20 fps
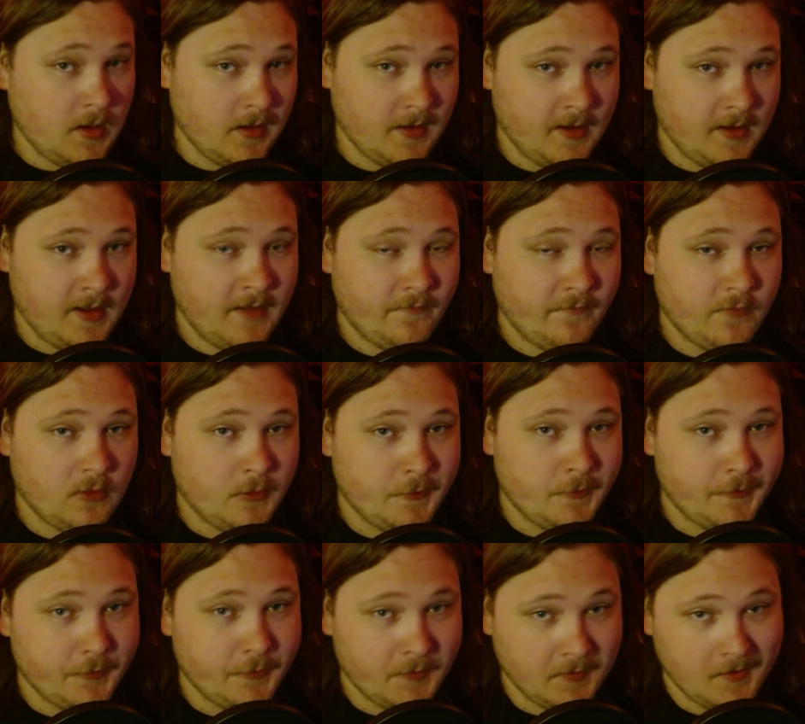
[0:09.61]
I have to
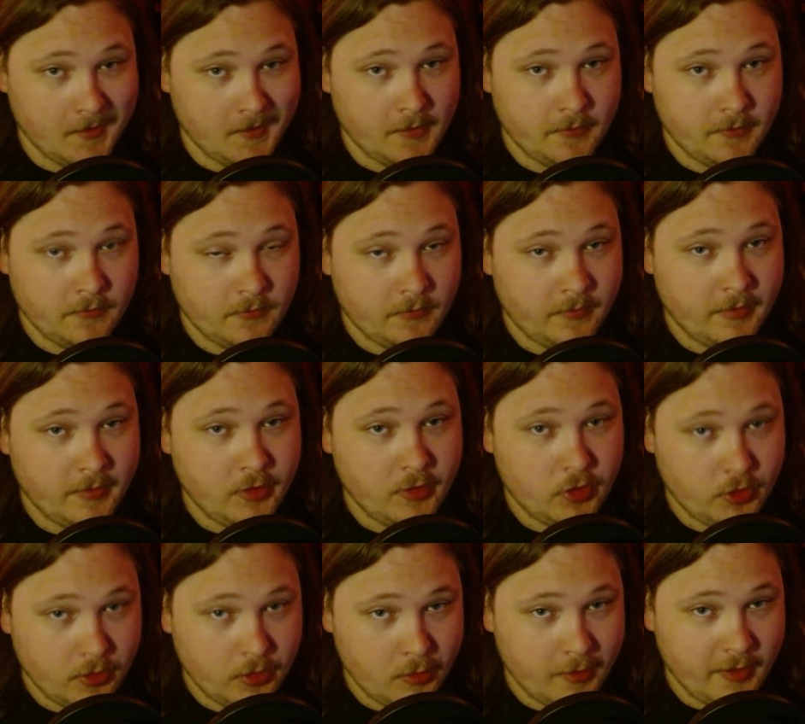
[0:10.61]
also say, this
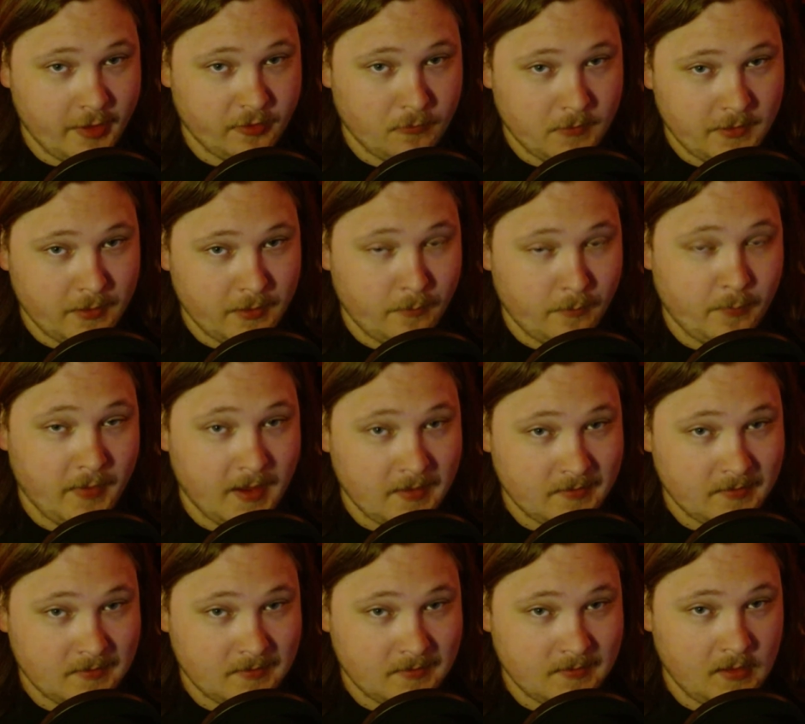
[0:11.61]
show has one of the
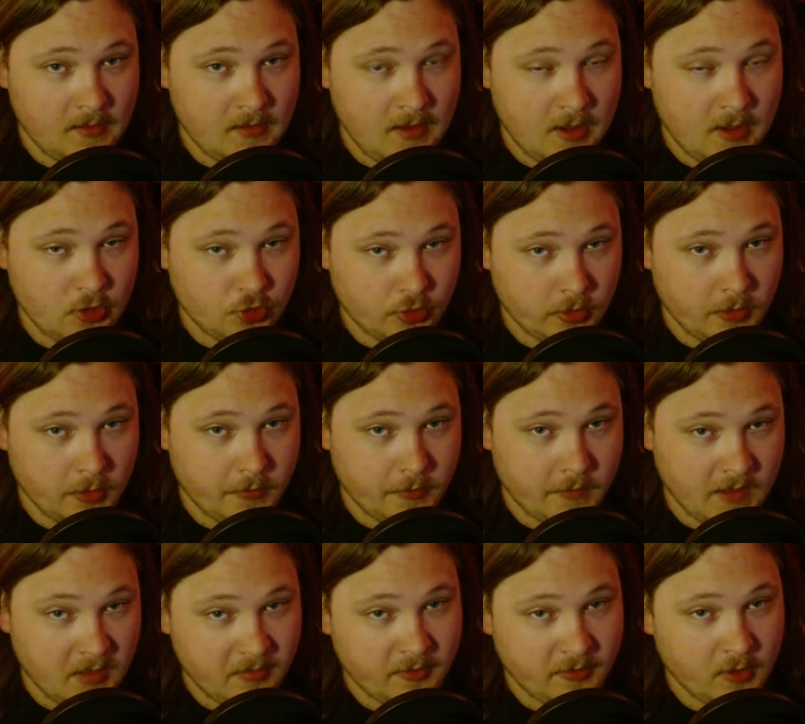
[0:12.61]
best intro
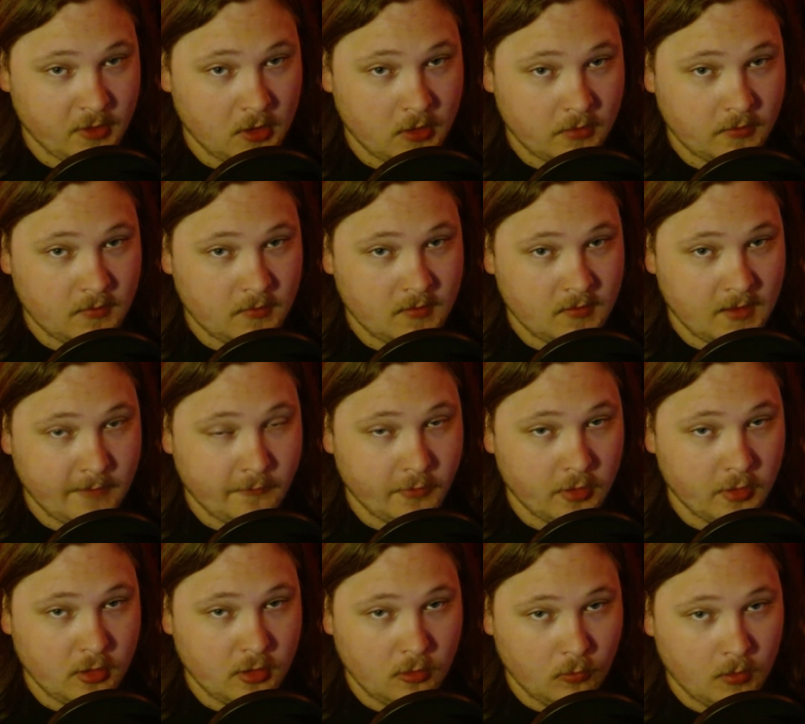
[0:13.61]
theme songs I've
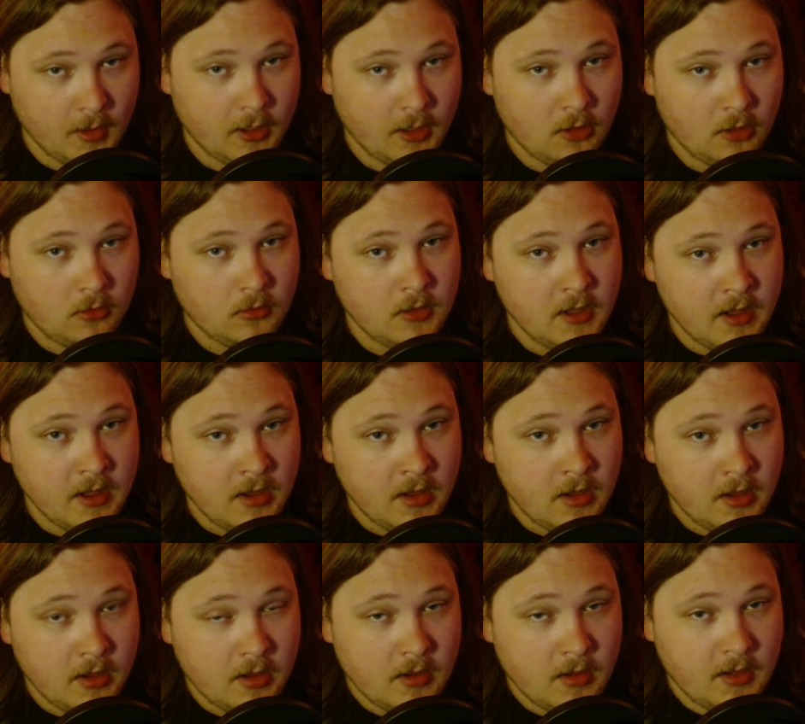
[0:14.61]
heard in a while.
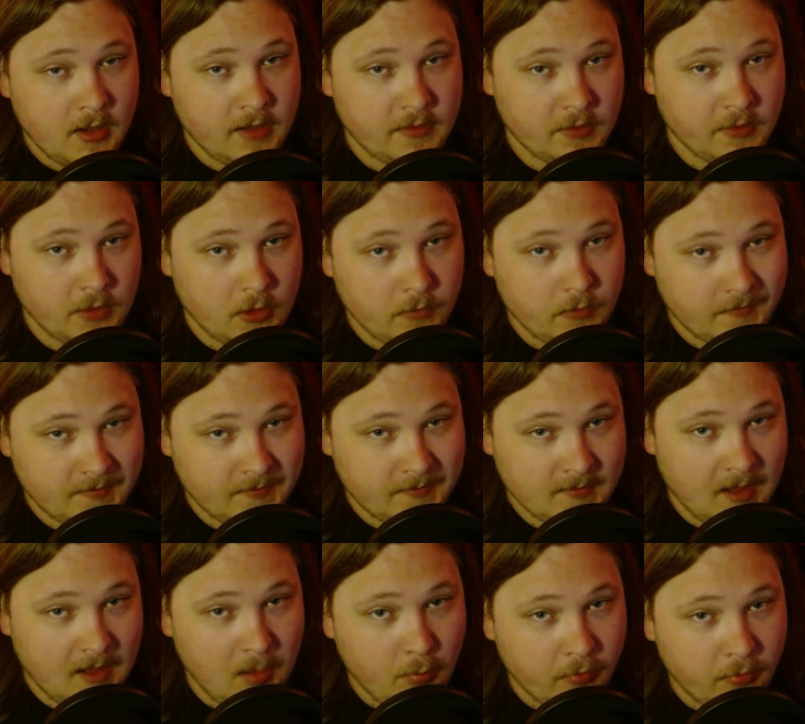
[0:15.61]
It's a no
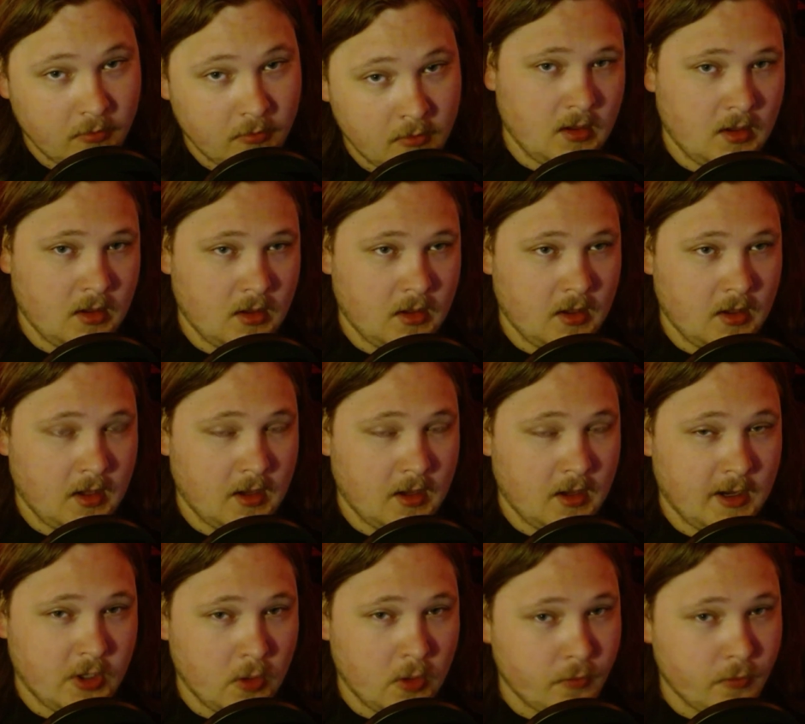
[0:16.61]
skip, and I
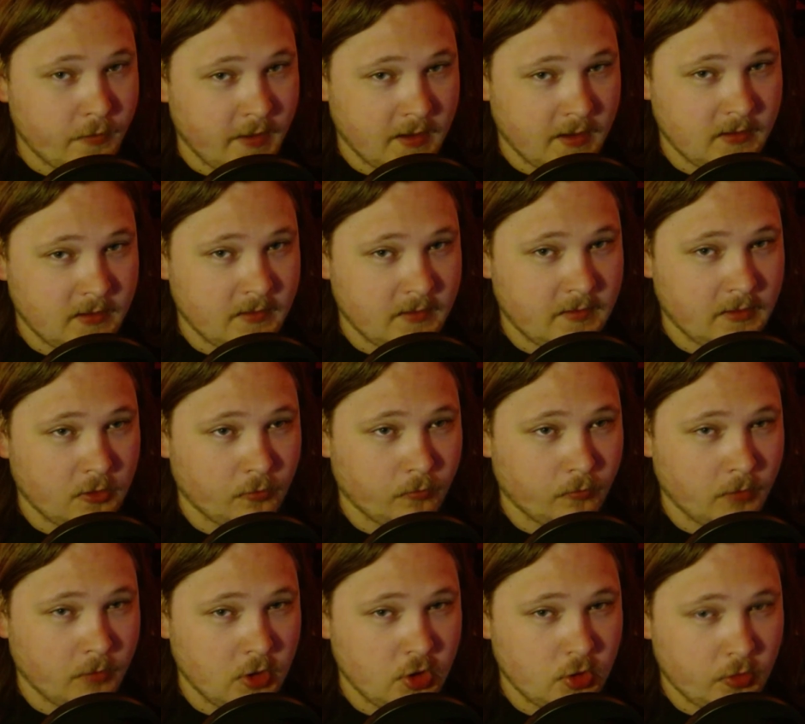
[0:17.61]
don't think it's an
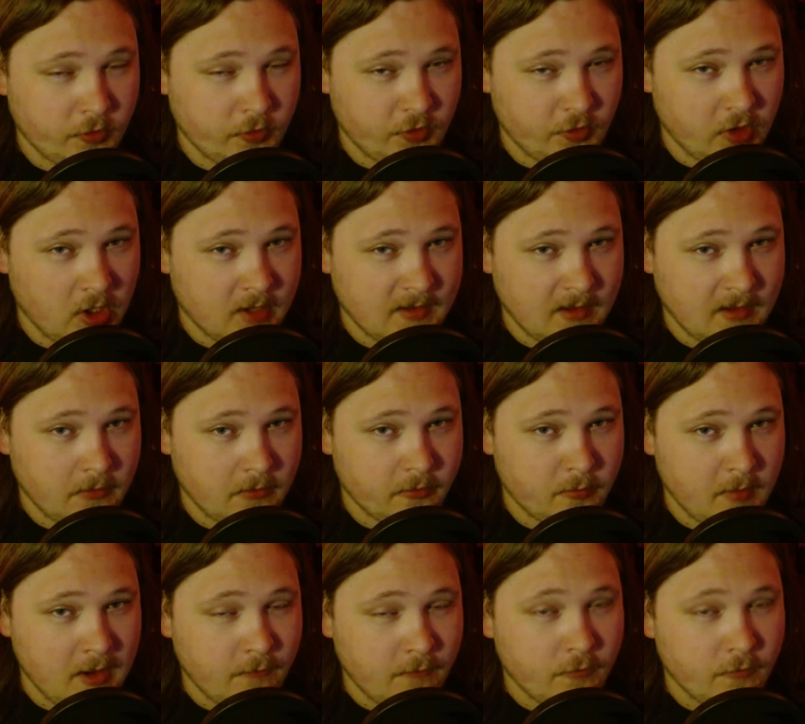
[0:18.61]
original song that was
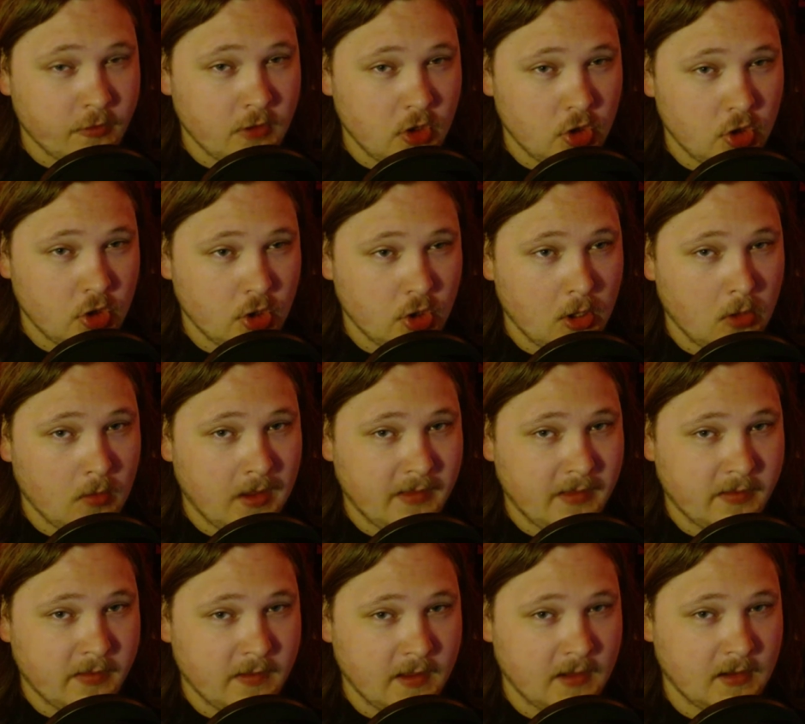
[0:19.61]
made for the show. I
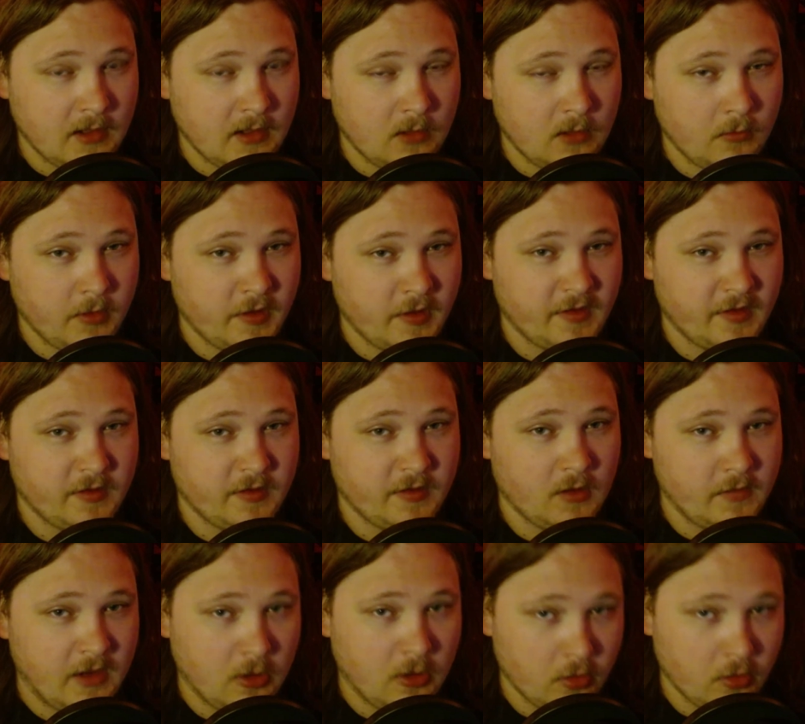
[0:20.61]
think it was a
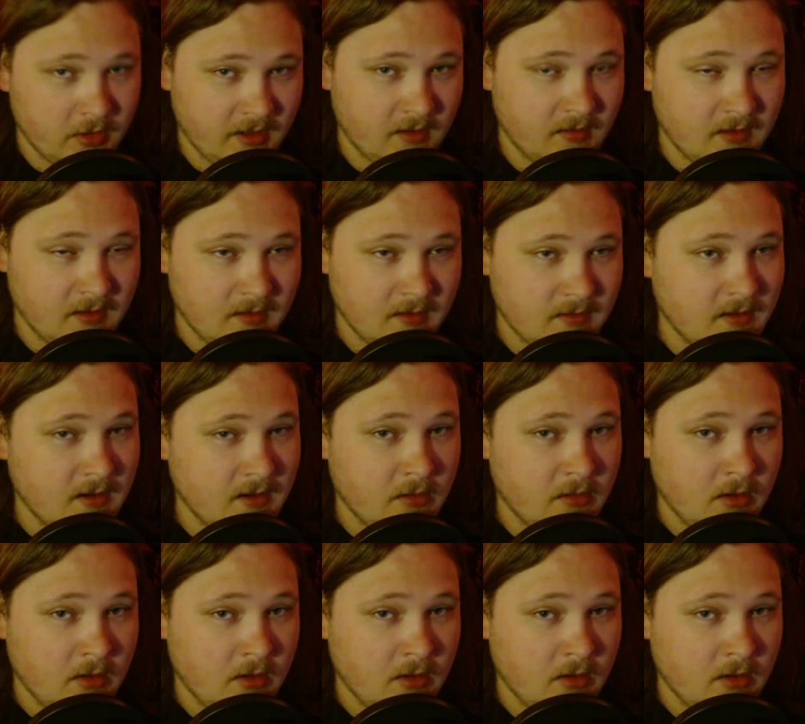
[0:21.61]
song that already existed.